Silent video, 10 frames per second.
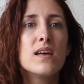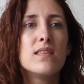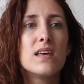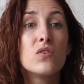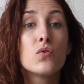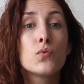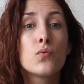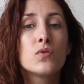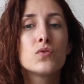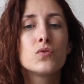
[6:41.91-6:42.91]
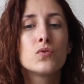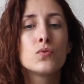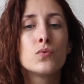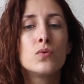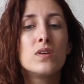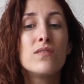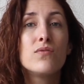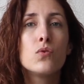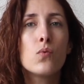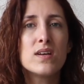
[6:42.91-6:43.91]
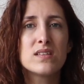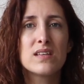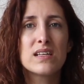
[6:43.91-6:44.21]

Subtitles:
they don't want to give you as an